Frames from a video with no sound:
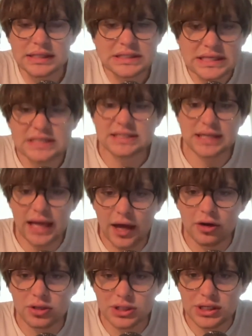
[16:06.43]
decent
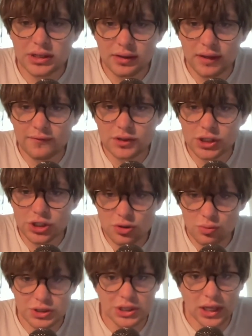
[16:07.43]
energy infrastructure,
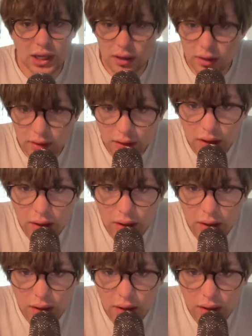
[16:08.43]
which again,